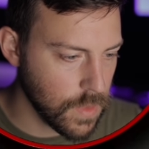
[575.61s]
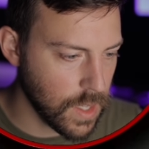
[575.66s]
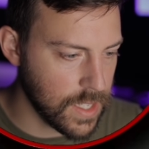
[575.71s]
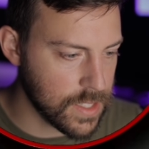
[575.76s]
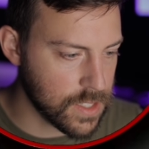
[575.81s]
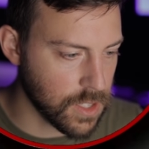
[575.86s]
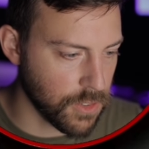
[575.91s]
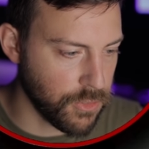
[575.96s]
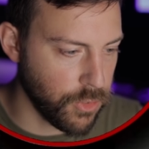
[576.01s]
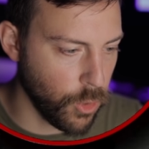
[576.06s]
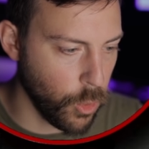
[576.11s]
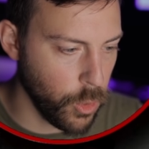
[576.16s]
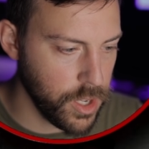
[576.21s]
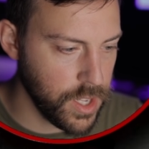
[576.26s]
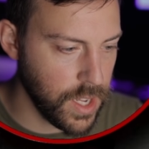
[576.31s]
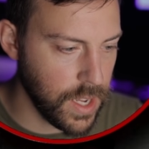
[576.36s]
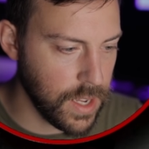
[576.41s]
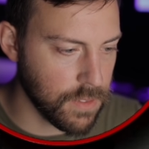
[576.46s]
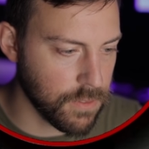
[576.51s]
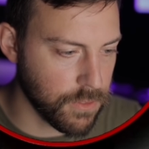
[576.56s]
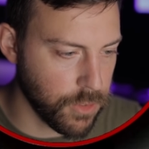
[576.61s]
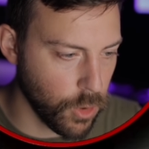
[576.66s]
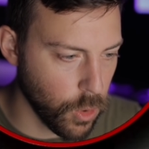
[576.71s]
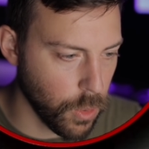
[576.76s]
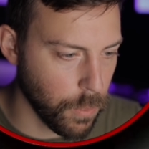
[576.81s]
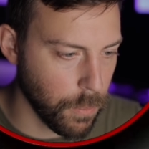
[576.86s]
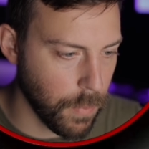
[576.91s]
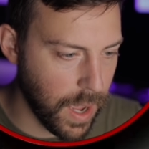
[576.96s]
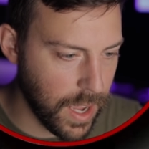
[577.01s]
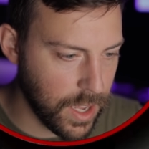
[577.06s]
It's a 48
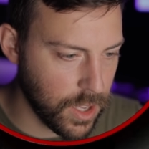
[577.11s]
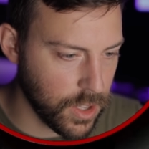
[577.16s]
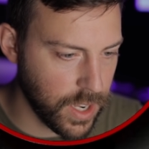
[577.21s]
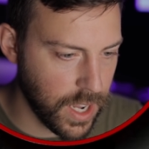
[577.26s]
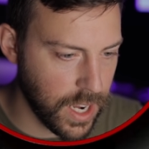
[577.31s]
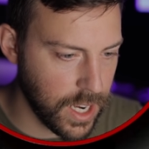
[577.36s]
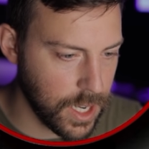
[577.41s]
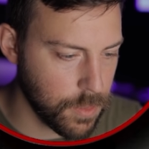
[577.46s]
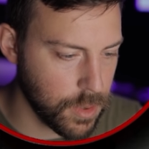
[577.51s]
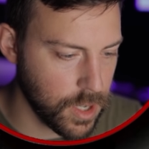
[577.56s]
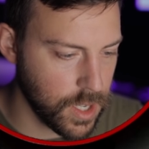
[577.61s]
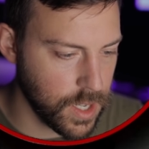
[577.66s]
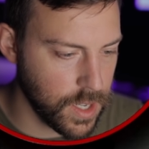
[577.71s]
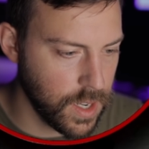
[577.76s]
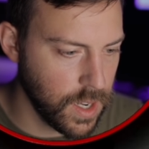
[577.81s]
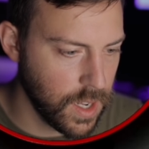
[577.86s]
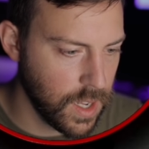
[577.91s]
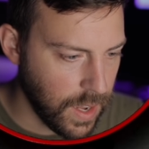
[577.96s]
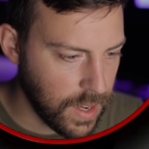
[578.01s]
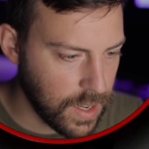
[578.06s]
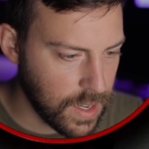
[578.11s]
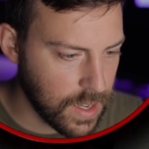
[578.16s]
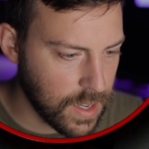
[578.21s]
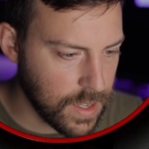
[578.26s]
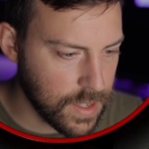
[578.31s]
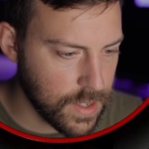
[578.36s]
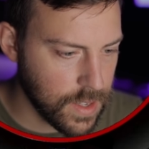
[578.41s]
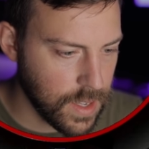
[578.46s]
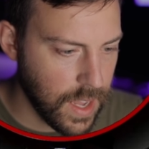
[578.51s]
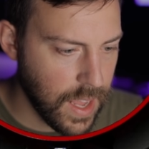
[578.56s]
volt mild hybrid
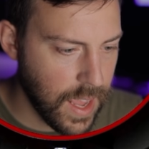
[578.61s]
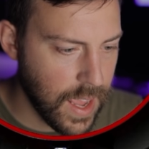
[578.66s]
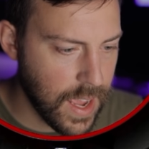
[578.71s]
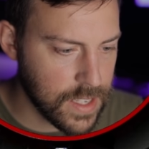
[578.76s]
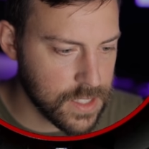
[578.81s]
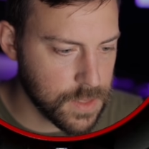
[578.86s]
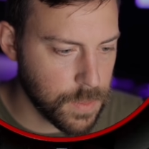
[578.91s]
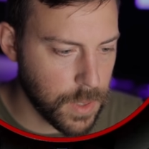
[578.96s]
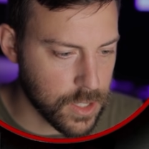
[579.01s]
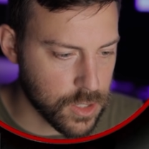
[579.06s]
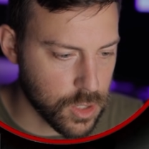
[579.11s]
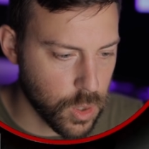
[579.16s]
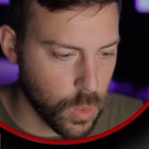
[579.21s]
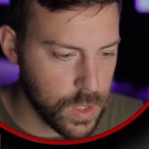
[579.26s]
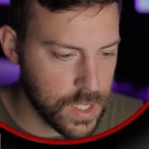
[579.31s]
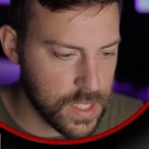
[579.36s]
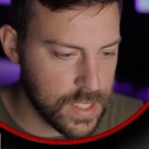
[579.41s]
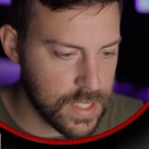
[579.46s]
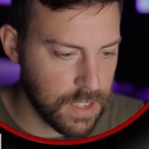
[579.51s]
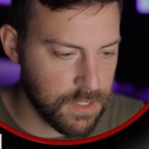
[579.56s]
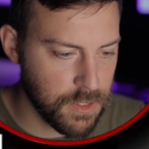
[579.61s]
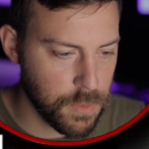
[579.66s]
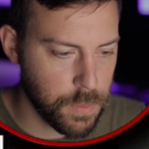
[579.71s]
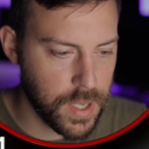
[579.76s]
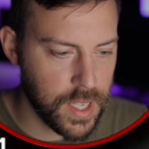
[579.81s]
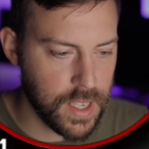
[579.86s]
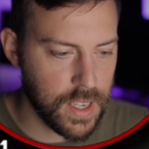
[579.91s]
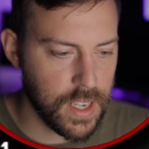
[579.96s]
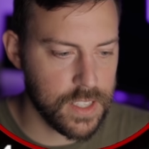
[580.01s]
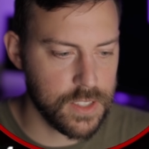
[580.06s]
and it has about 27
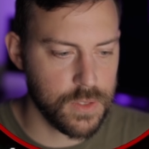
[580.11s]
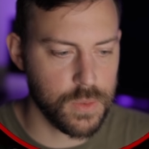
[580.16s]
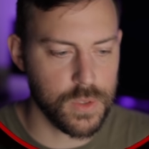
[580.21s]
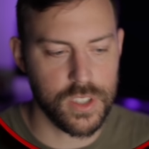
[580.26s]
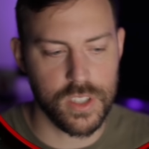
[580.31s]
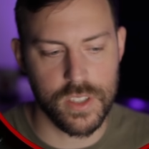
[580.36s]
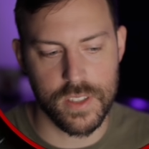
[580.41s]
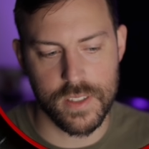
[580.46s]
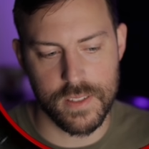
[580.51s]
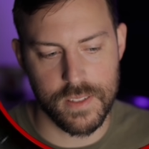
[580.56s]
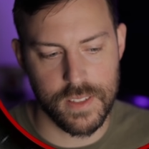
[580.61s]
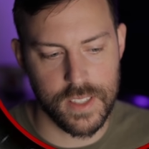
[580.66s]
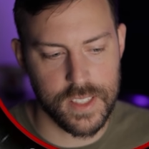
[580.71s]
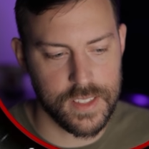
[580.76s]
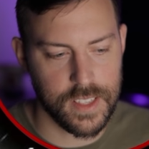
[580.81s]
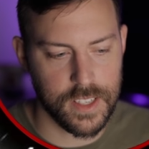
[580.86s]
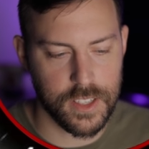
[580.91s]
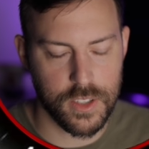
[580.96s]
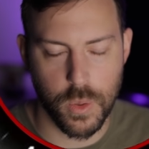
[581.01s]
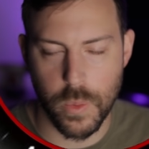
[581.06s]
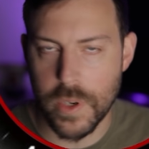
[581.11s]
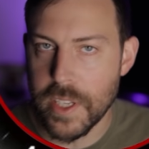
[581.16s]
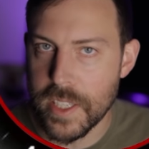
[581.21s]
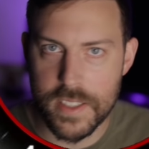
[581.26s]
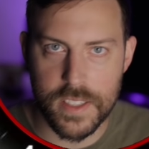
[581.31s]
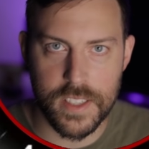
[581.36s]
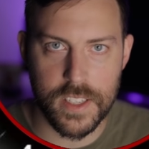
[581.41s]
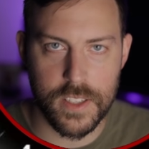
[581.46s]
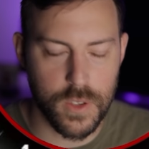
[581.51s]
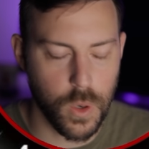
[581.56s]
PS, which is let's say
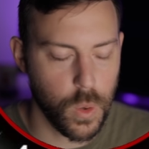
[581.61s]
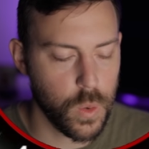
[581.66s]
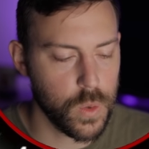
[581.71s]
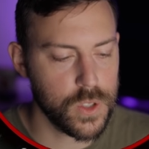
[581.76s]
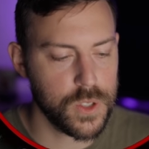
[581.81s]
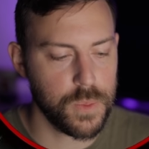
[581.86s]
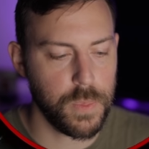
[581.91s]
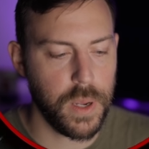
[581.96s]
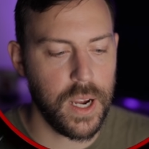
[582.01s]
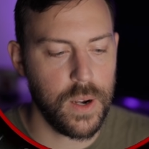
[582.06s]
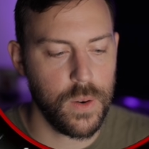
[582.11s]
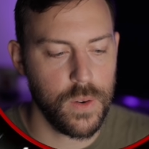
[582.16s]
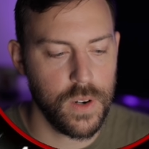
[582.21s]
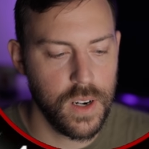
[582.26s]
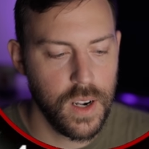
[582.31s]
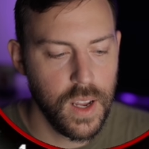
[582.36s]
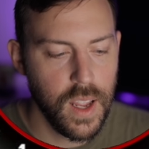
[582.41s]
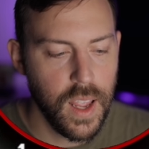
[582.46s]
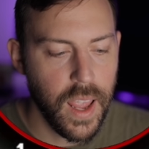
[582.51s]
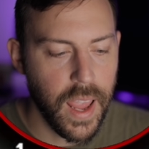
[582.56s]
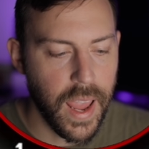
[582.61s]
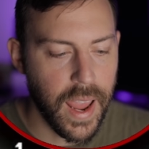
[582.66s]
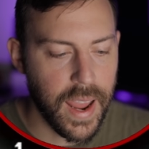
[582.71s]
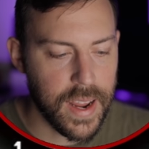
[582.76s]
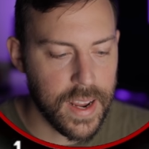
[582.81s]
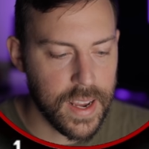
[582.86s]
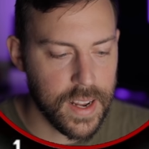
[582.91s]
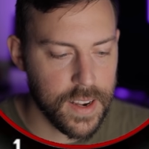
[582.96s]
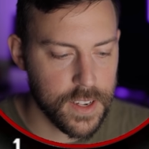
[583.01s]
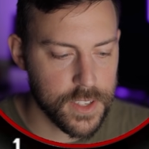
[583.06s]
26 horsepower
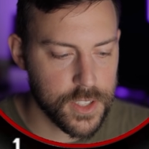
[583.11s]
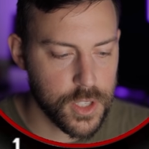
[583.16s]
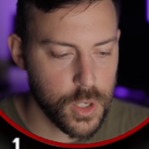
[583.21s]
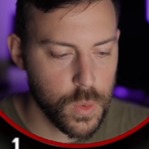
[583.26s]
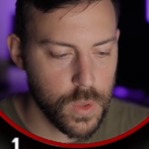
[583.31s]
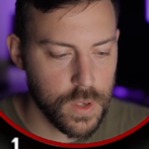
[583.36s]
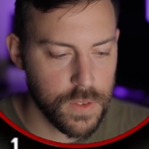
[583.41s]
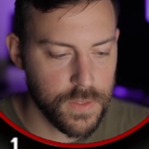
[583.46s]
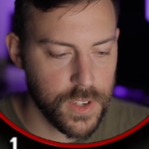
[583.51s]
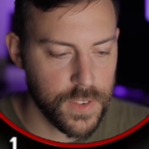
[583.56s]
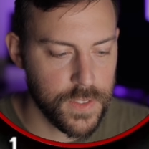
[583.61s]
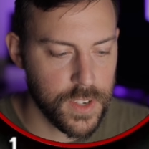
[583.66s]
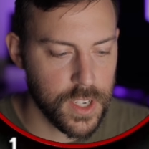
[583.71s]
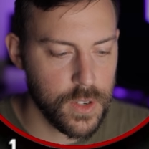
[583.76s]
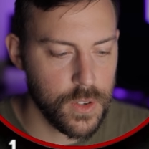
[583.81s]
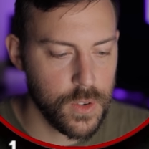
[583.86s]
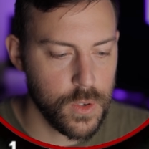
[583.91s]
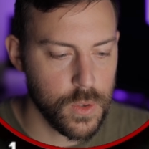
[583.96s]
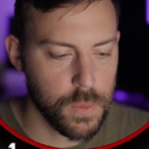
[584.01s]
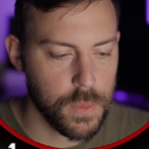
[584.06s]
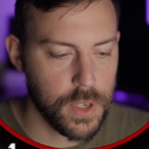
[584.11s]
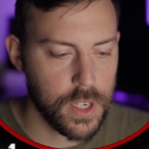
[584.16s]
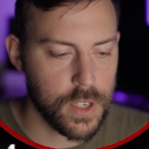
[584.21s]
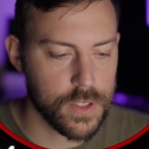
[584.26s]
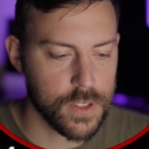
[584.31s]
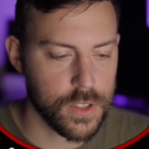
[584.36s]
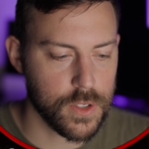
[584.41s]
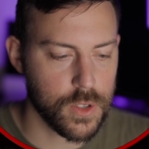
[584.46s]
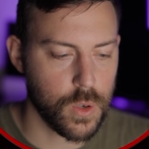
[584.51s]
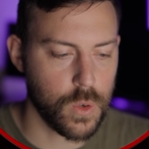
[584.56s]
and 250 newton
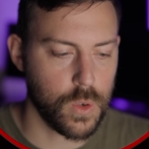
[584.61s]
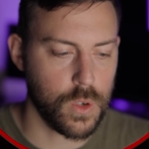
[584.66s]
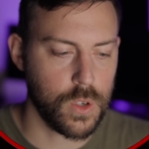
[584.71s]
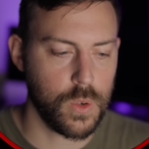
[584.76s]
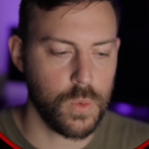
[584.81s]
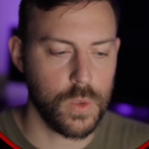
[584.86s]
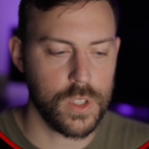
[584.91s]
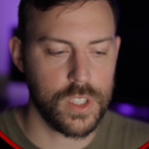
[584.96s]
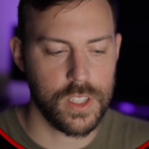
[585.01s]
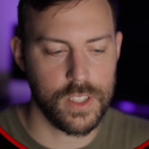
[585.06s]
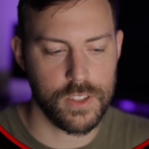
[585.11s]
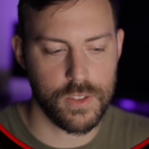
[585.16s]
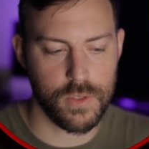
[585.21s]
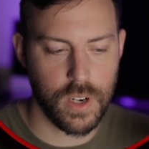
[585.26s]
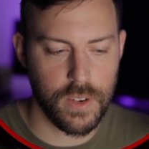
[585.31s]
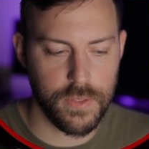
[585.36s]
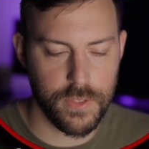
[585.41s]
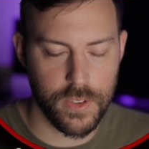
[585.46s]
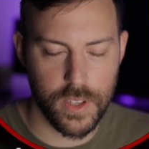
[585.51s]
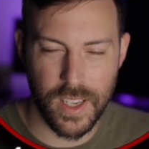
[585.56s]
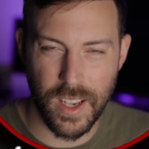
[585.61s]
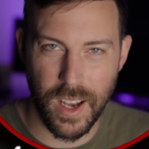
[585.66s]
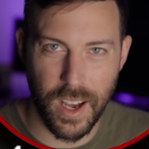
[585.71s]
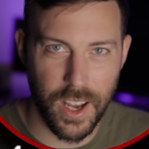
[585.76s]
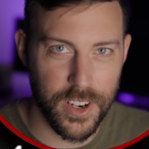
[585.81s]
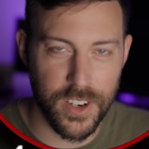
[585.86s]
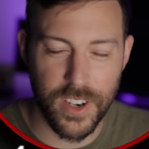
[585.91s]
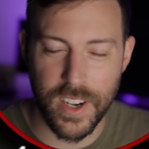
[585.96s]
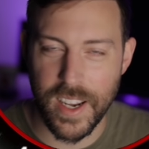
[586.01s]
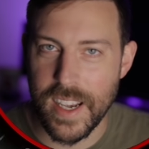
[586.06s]
meters of torque, which is roughly
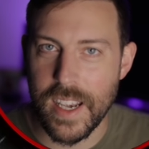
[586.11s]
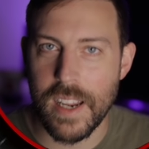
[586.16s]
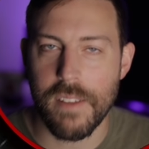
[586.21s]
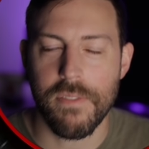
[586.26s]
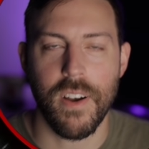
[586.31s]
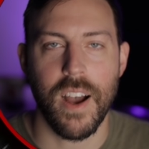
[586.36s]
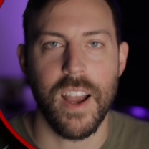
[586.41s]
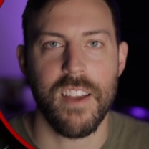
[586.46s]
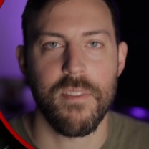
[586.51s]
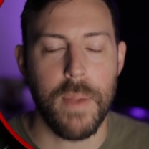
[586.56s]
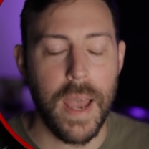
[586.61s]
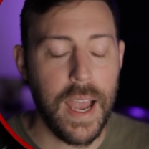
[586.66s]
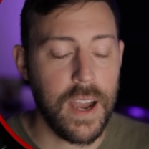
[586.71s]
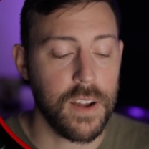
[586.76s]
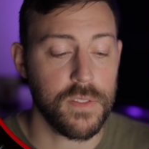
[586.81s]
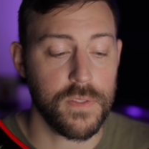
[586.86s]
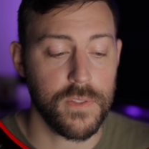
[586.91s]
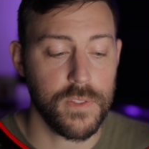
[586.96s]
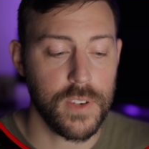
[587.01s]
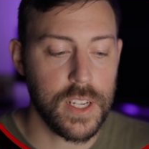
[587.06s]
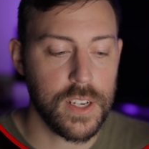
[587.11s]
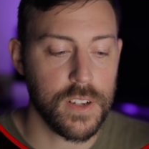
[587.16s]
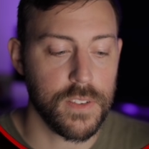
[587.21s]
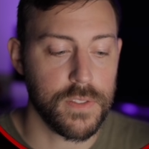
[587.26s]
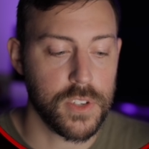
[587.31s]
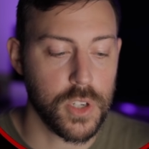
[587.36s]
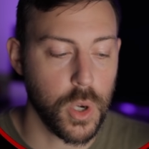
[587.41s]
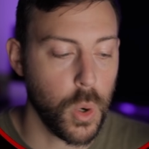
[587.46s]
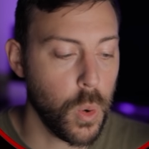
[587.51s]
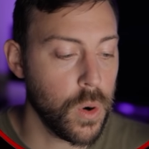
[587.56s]
185 pound feet
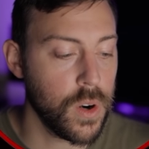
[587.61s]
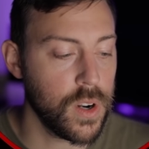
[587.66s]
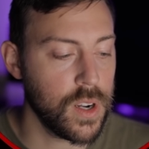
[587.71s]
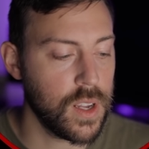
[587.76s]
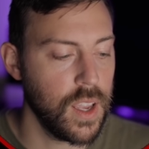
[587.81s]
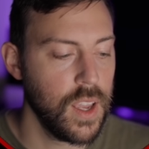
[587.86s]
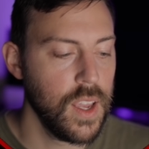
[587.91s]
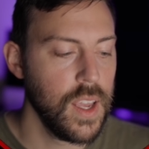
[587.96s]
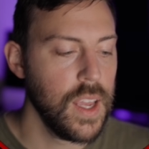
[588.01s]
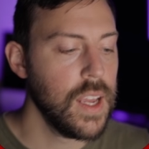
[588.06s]
of torque